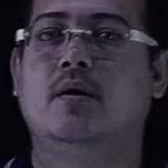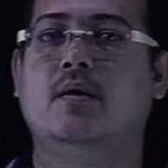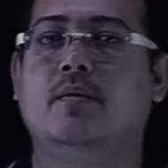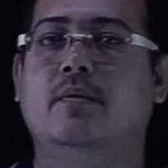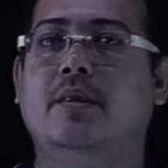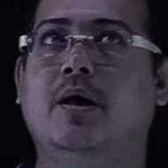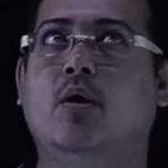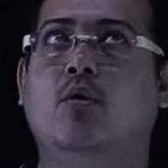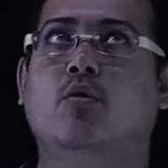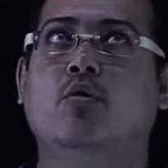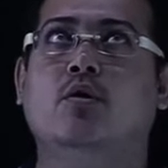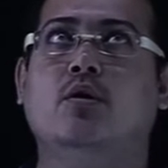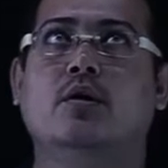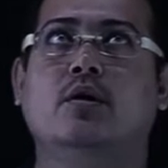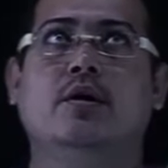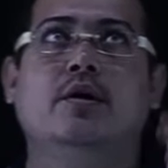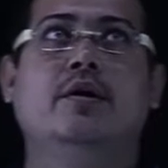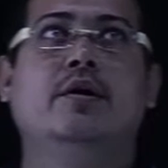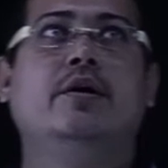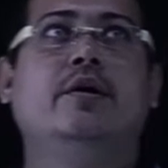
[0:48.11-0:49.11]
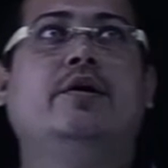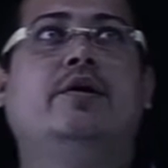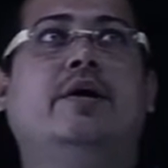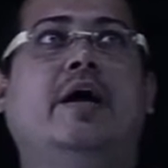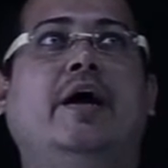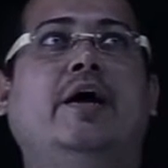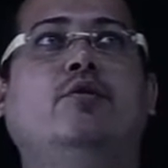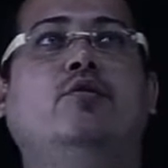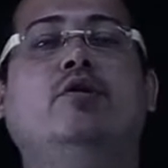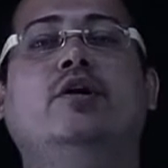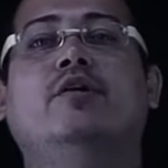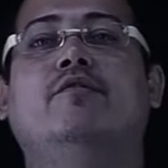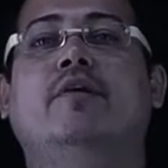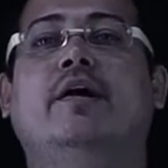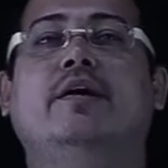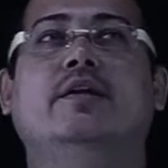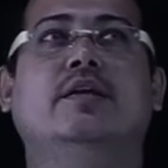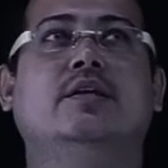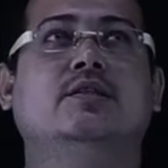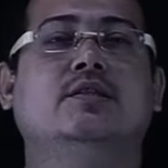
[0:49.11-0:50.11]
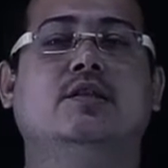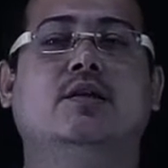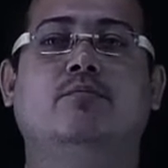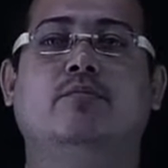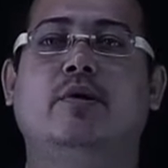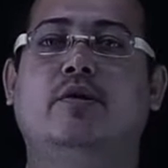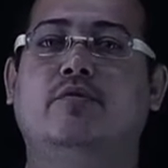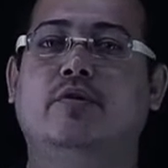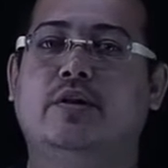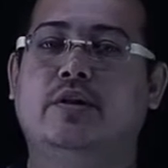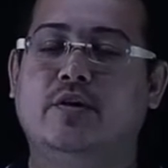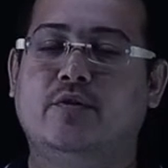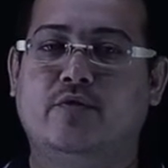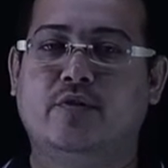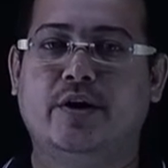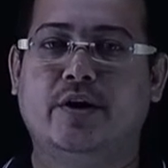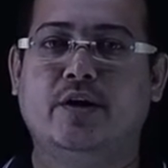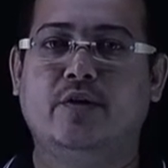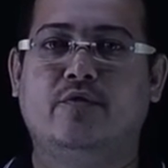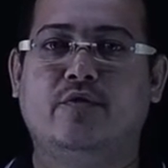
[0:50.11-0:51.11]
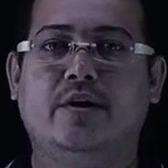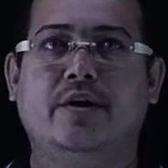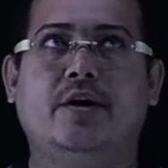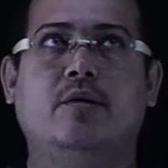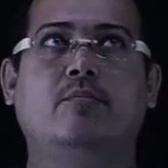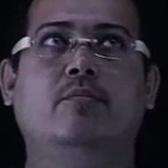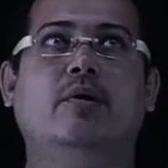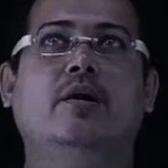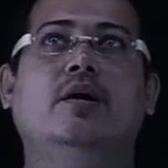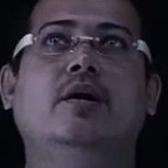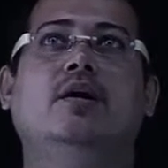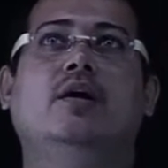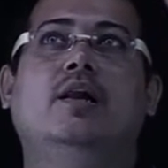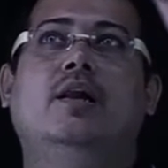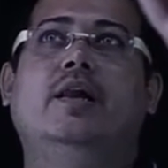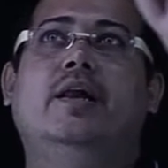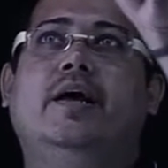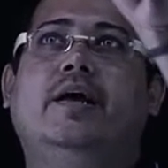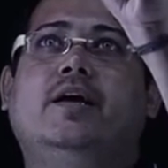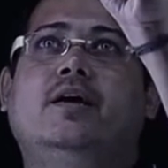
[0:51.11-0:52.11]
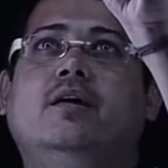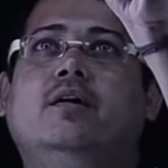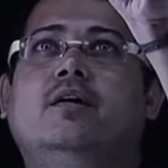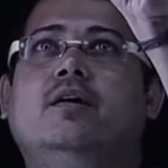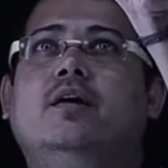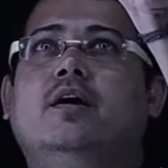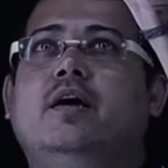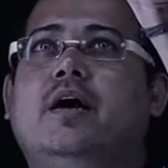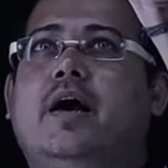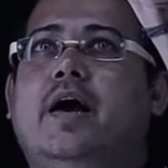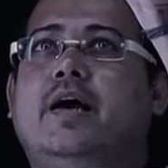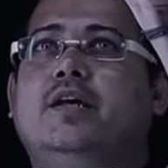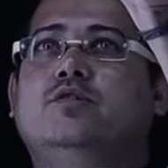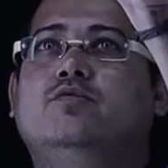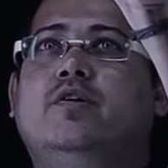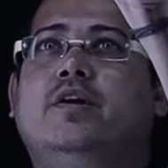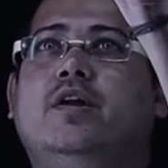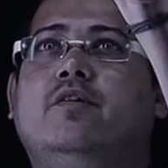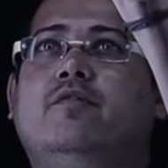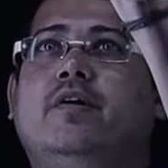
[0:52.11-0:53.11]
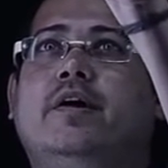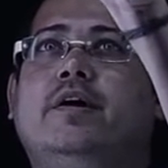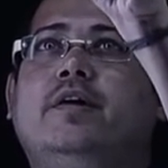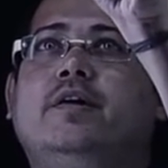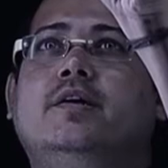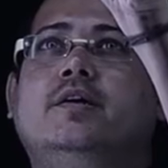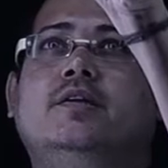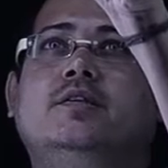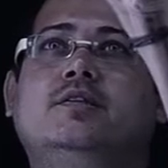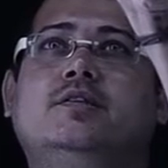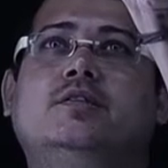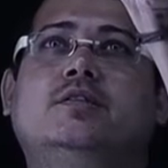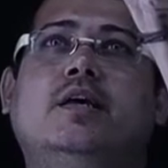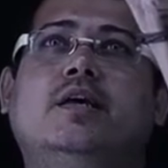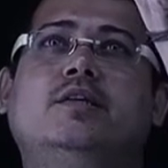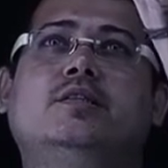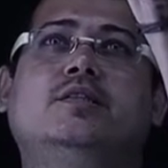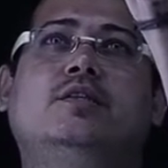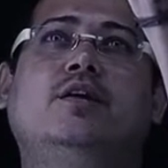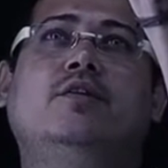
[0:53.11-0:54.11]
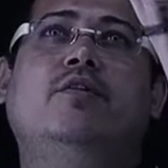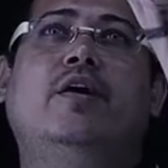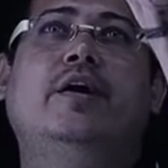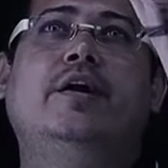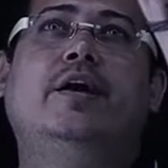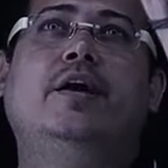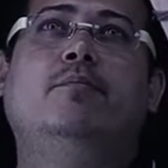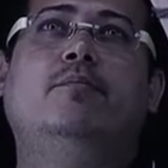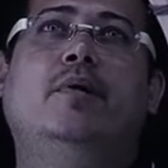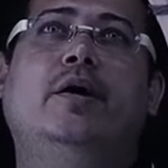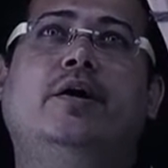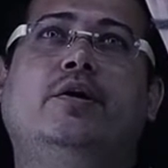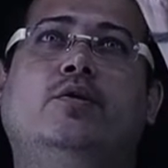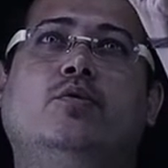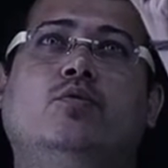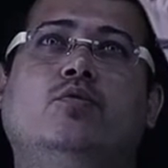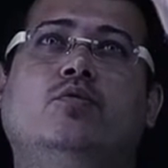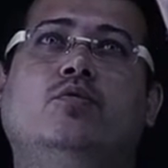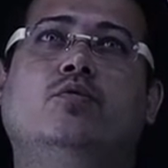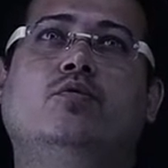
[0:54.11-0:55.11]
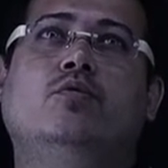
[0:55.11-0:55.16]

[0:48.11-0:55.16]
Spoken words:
Now try to divide this number with different number, like as we divide 6 divided by 2,